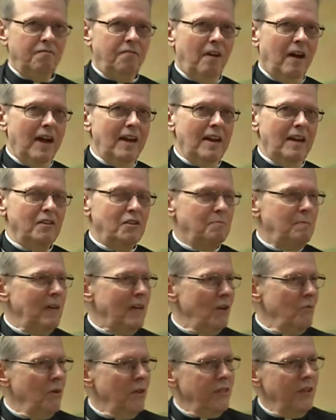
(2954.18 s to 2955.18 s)
finance
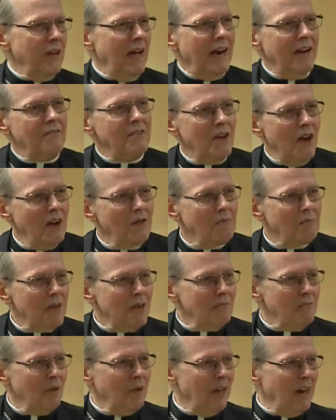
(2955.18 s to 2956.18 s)
speaking with a lot of young
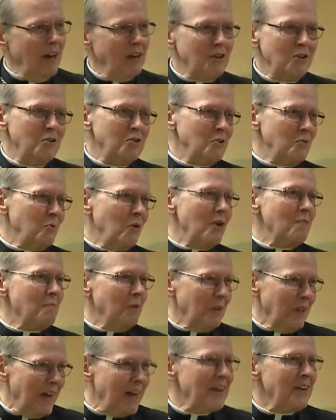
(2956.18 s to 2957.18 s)
people, and I'll use the word
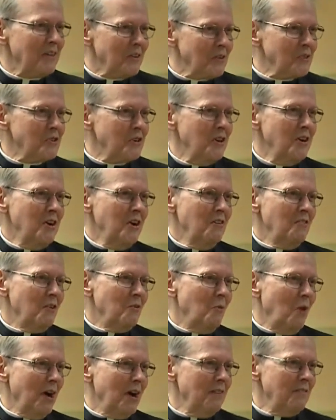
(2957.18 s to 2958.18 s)
millennials
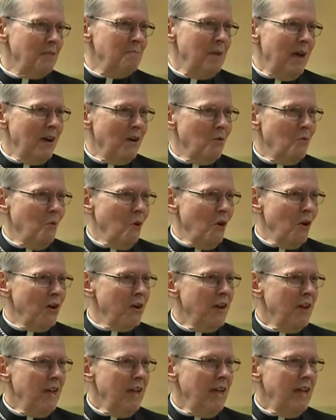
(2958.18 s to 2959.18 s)
for want of a better
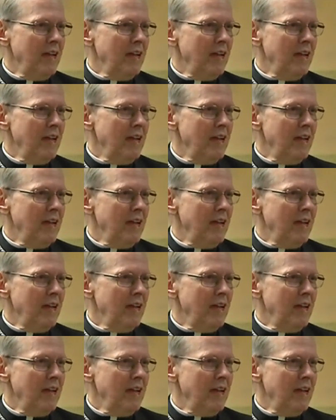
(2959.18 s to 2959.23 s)
word.